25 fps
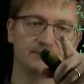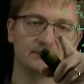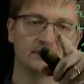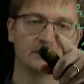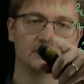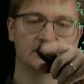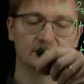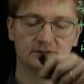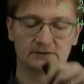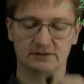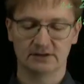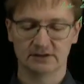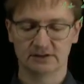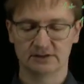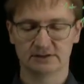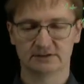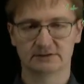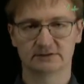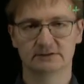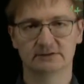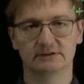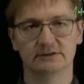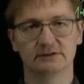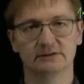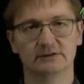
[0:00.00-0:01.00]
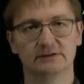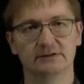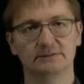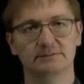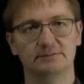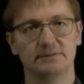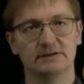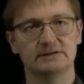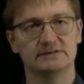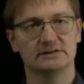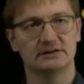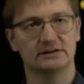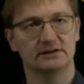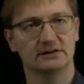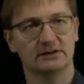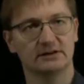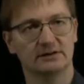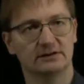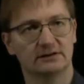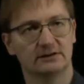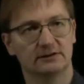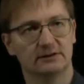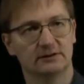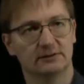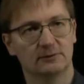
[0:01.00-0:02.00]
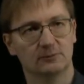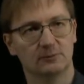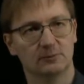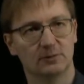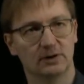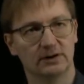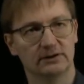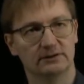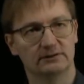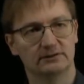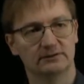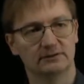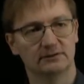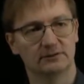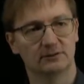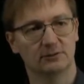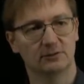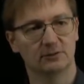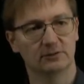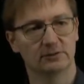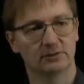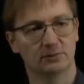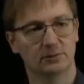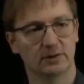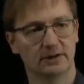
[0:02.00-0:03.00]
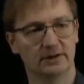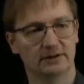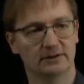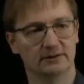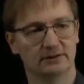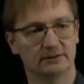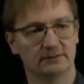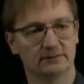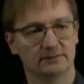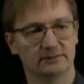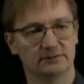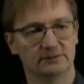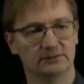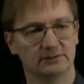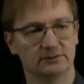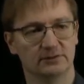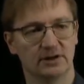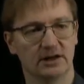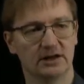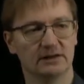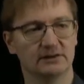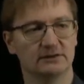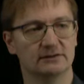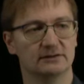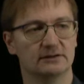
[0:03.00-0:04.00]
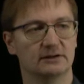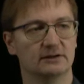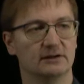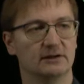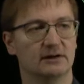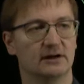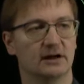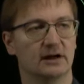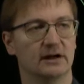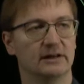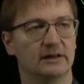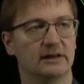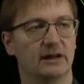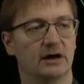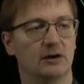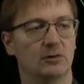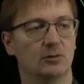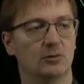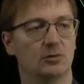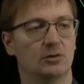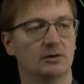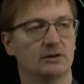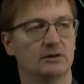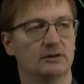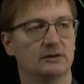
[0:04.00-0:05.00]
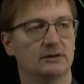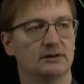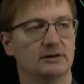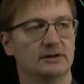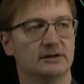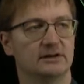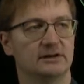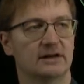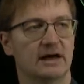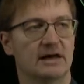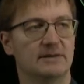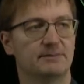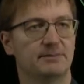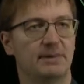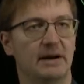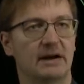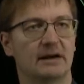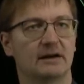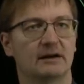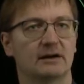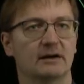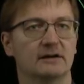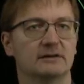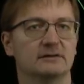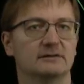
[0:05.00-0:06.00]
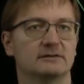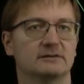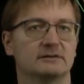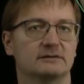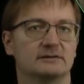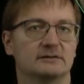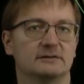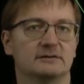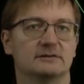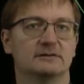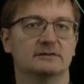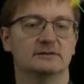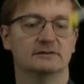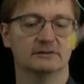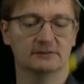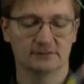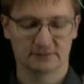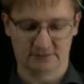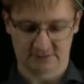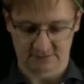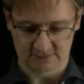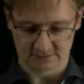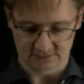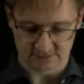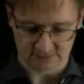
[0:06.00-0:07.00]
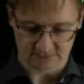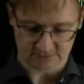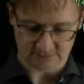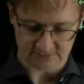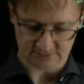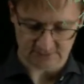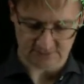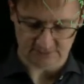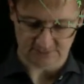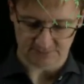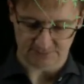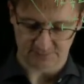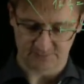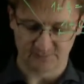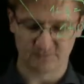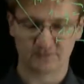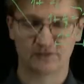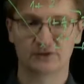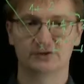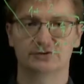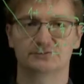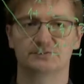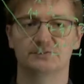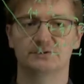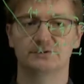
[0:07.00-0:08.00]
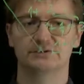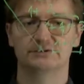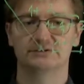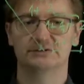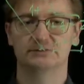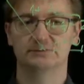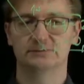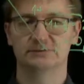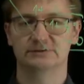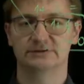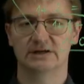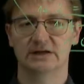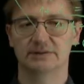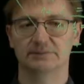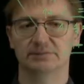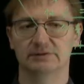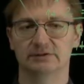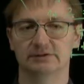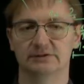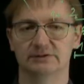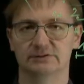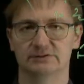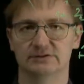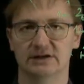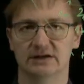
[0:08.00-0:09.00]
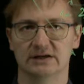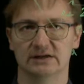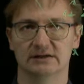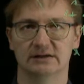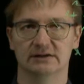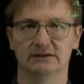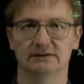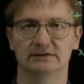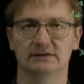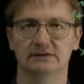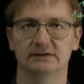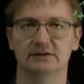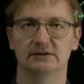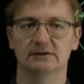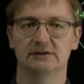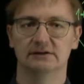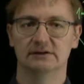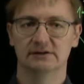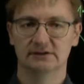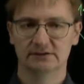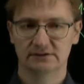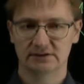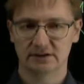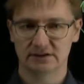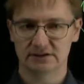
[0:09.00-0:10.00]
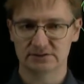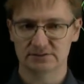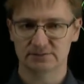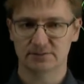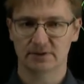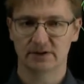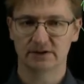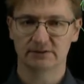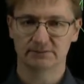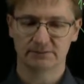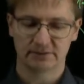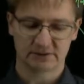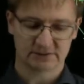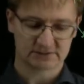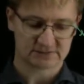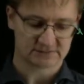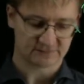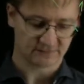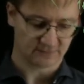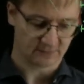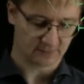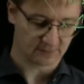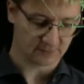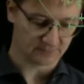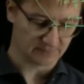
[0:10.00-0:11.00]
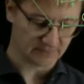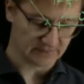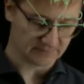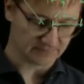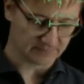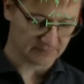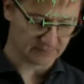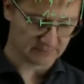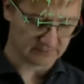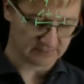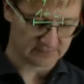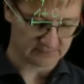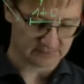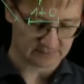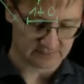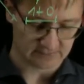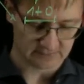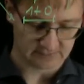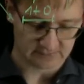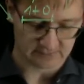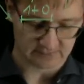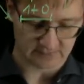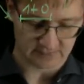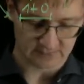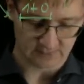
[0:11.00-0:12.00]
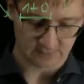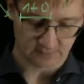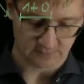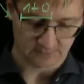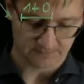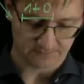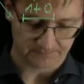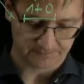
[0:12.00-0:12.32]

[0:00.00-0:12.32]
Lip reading: until it basically went all the way to the end, and now it came back, and the first person was able to say that there is 1 plus 4 people in a queue.